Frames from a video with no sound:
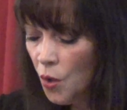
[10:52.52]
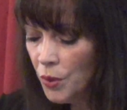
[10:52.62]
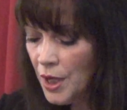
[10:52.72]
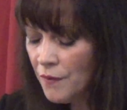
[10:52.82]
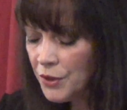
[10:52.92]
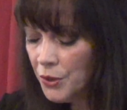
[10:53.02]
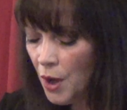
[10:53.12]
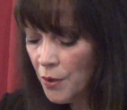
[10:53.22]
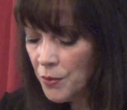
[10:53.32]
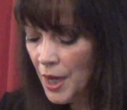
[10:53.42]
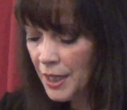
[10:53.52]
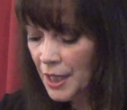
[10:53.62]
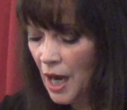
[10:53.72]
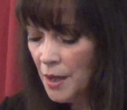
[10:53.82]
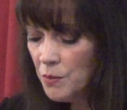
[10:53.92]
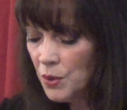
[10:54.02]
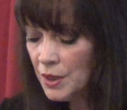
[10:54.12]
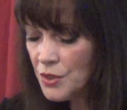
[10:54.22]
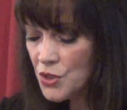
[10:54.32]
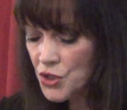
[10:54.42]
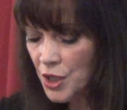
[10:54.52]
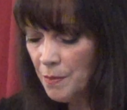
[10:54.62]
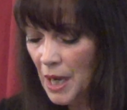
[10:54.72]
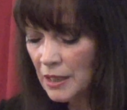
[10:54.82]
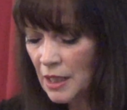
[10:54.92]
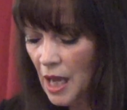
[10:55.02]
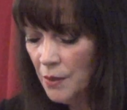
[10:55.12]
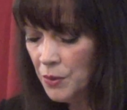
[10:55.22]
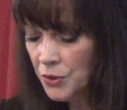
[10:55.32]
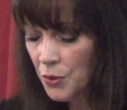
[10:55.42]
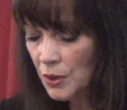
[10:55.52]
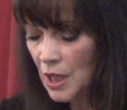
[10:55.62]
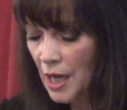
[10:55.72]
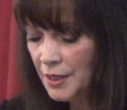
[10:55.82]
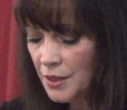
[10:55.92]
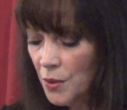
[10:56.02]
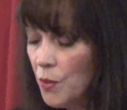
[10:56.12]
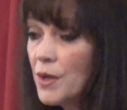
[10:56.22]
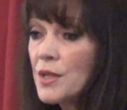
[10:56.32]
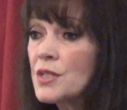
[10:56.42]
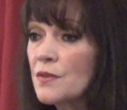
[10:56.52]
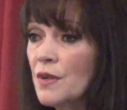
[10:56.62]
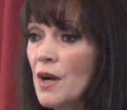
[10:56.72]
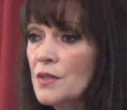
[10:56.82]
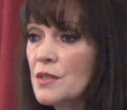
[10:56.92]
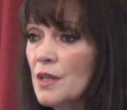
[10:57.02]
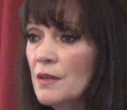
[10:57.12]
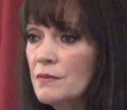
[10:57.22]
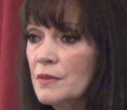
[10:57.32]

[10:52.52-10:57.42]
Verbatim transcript: Whenever you are ready, I am willing to share my light with your light in the oneness of God's love.